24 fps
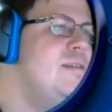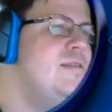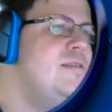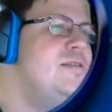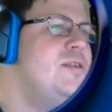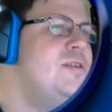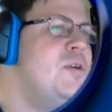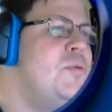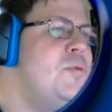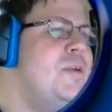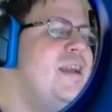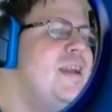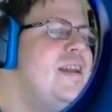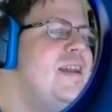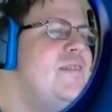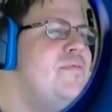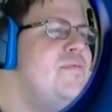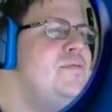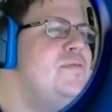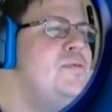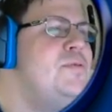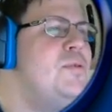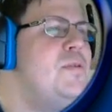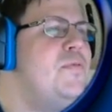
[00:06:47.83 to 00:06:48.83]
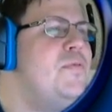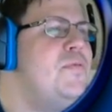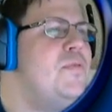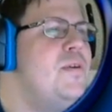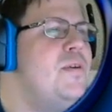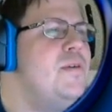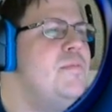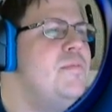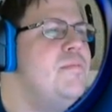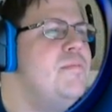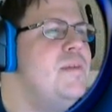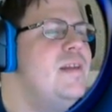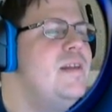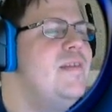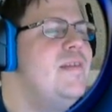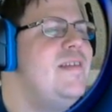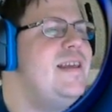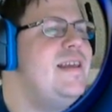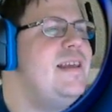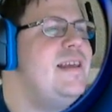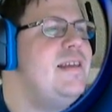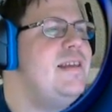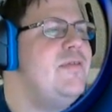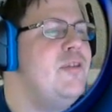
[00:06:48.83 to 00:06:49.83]
So we get it sort of from
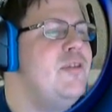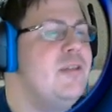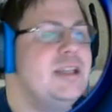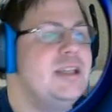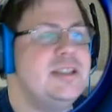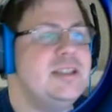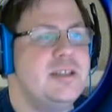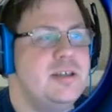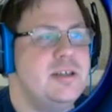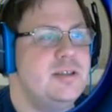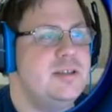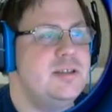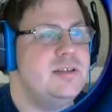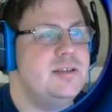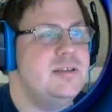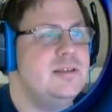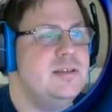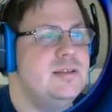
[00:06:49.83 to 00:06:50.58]
the listeners.